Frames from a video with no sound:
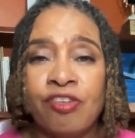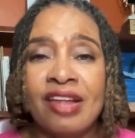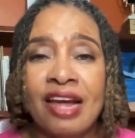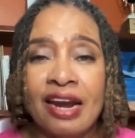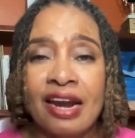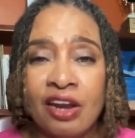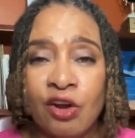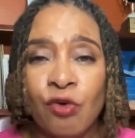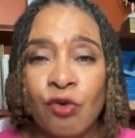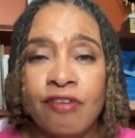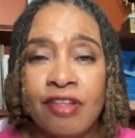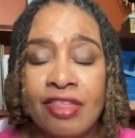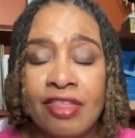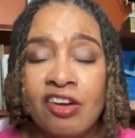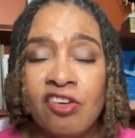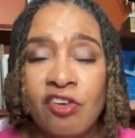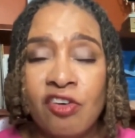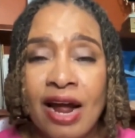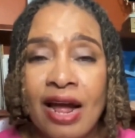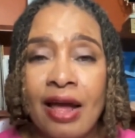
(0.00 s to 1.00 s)
presided over
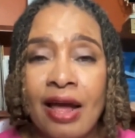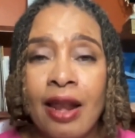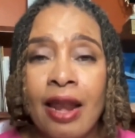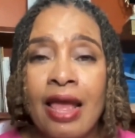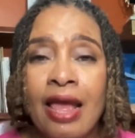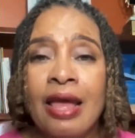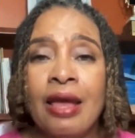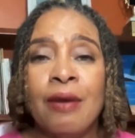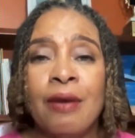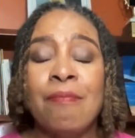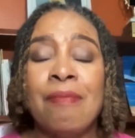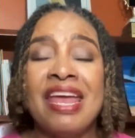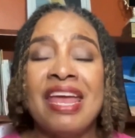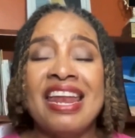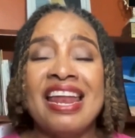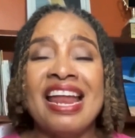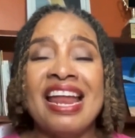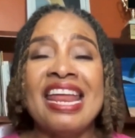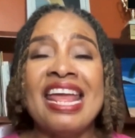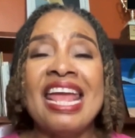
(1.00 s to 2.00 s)
the trial,
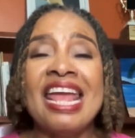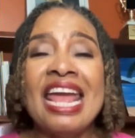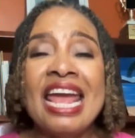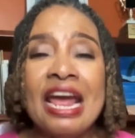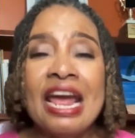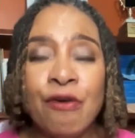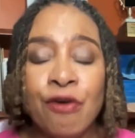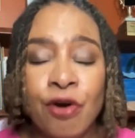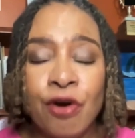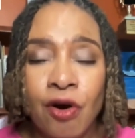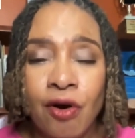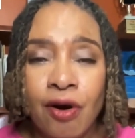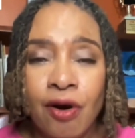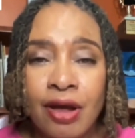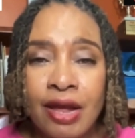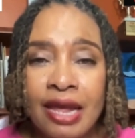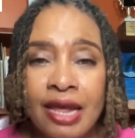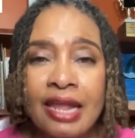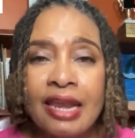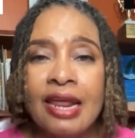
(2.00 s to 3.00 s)
made an error
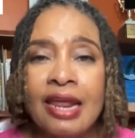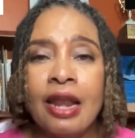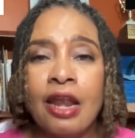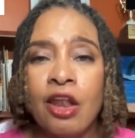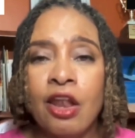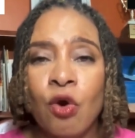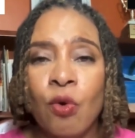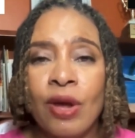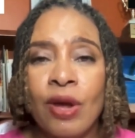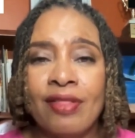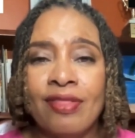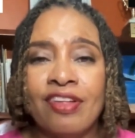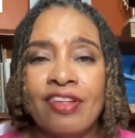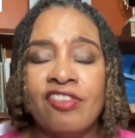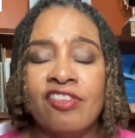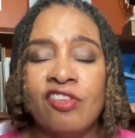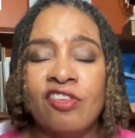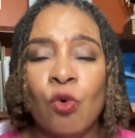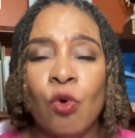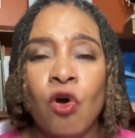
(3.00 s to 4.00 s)
in allowing the
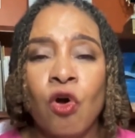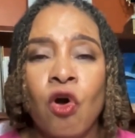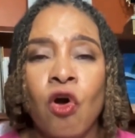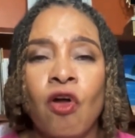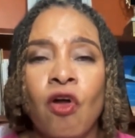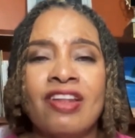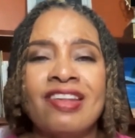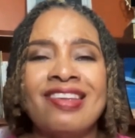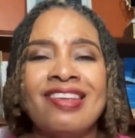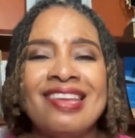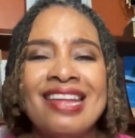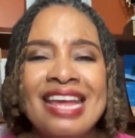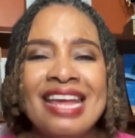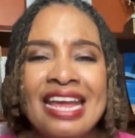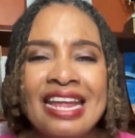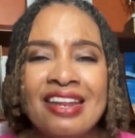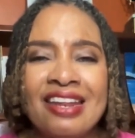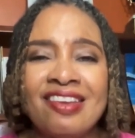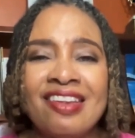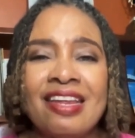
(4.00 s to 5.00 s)
so-called
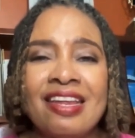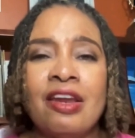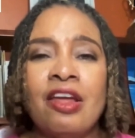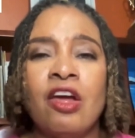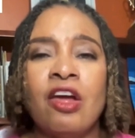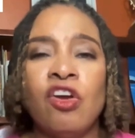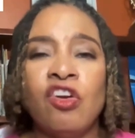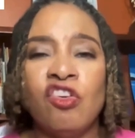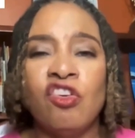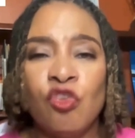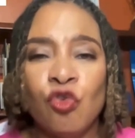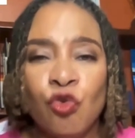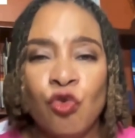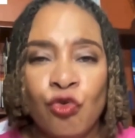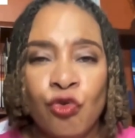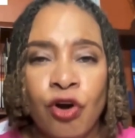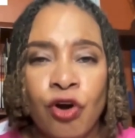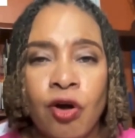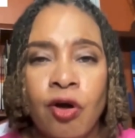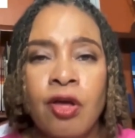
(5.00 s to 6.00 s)
tainted
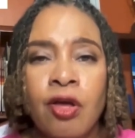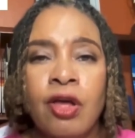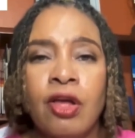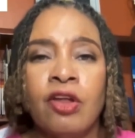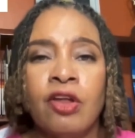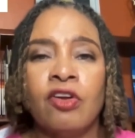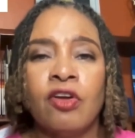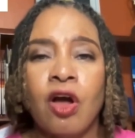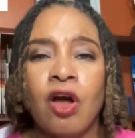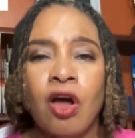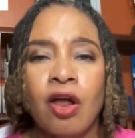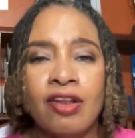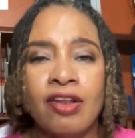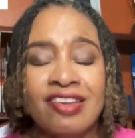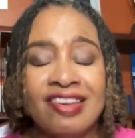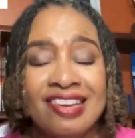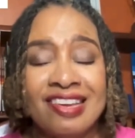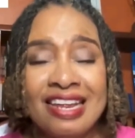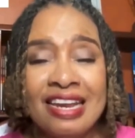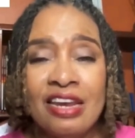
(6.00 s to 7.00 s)
juror to
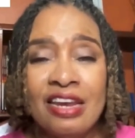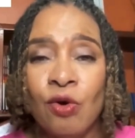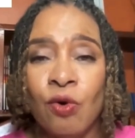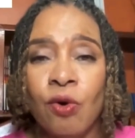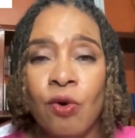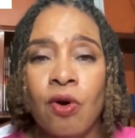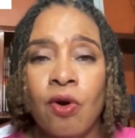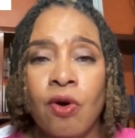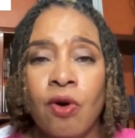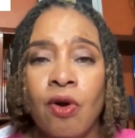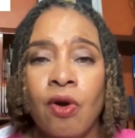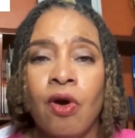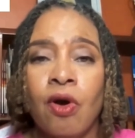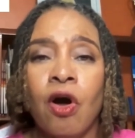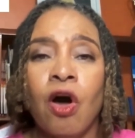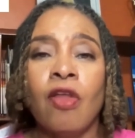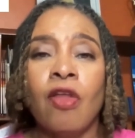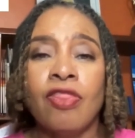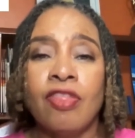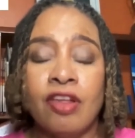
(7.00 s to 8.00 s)
continue
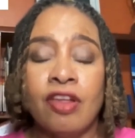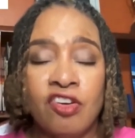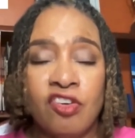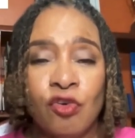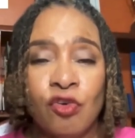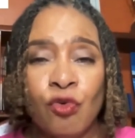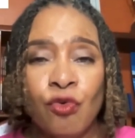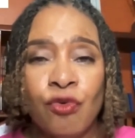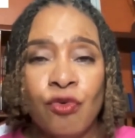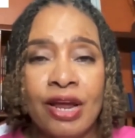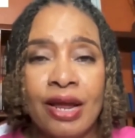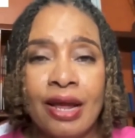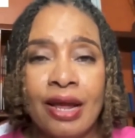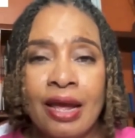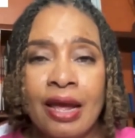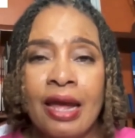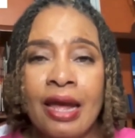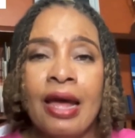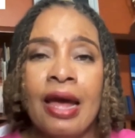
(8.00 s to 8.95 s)
on the jury.